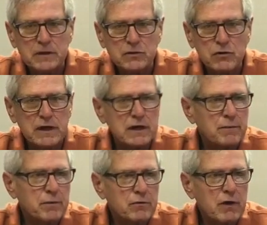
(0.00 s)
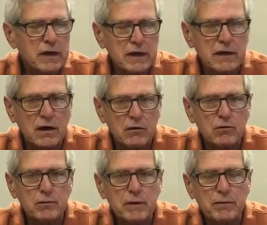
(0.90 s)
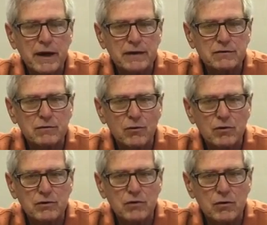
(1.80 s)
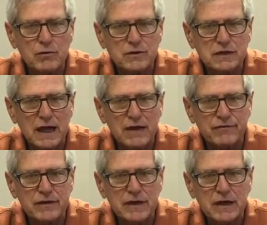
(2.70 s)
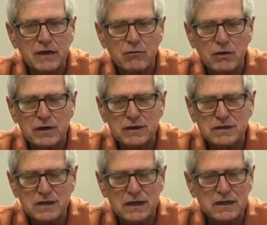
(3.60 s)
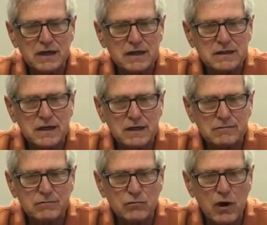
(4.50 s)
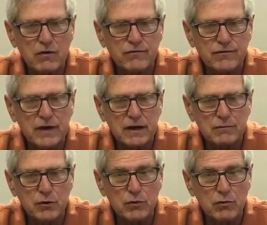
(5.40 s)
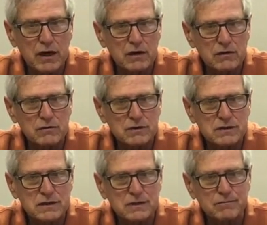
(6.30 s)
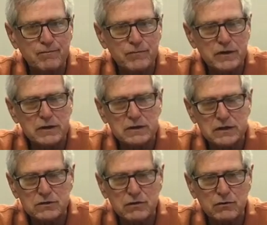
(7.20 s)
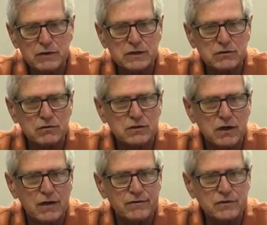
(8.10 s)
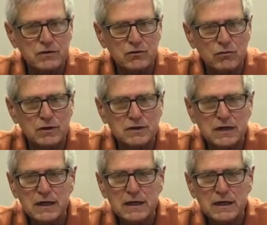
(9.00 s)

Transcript: trained up and ready to go, we'll be back to a more normal staffing. Wanted to say that Ralph Burwell, who is the district resource officer, was